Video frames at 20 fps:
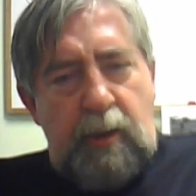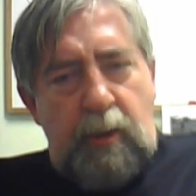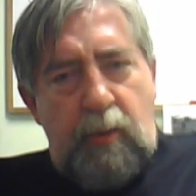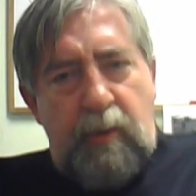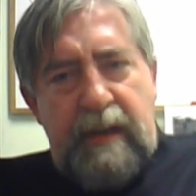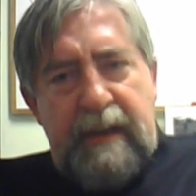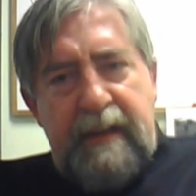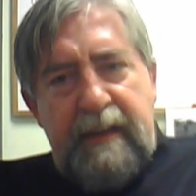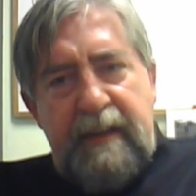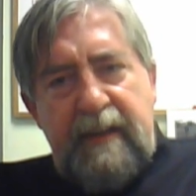
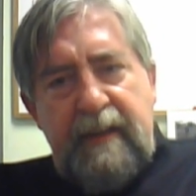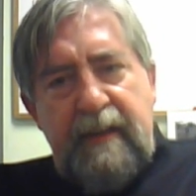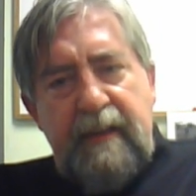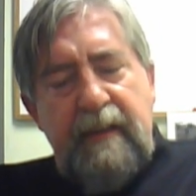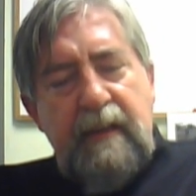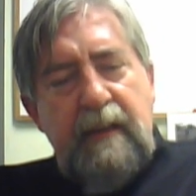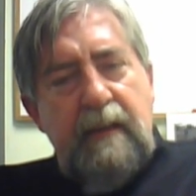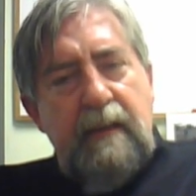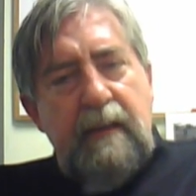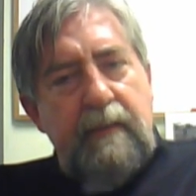quit
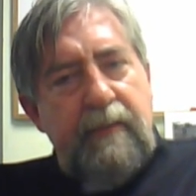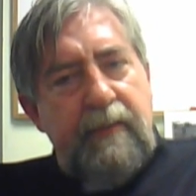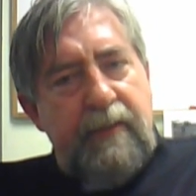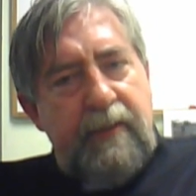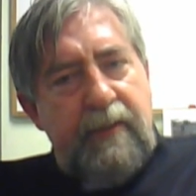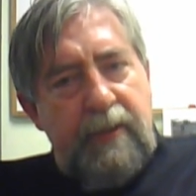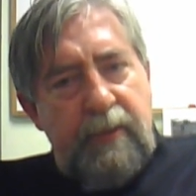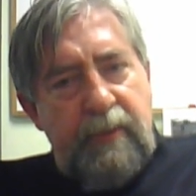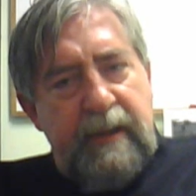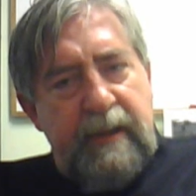
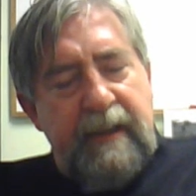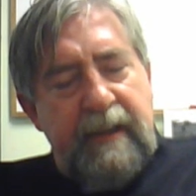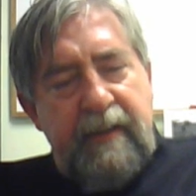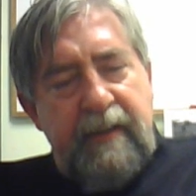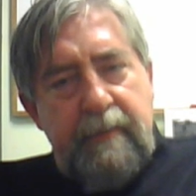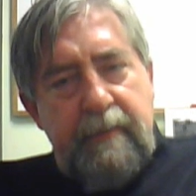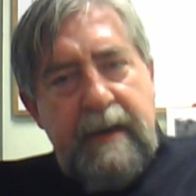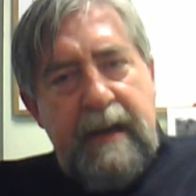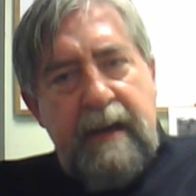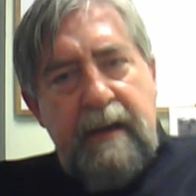
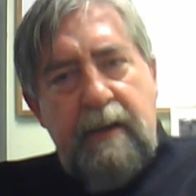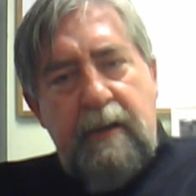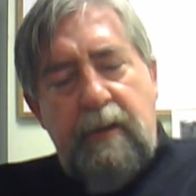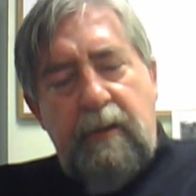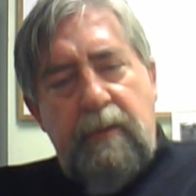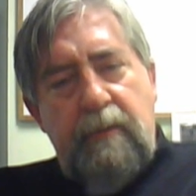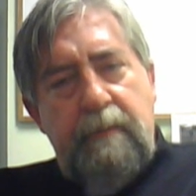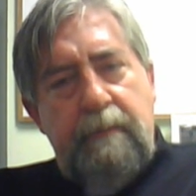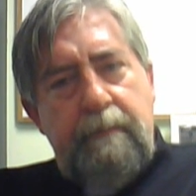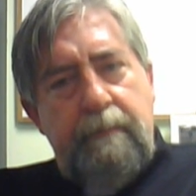chewing
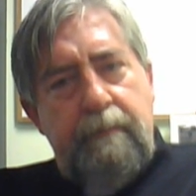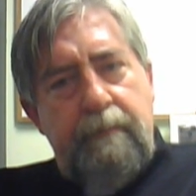tobacco.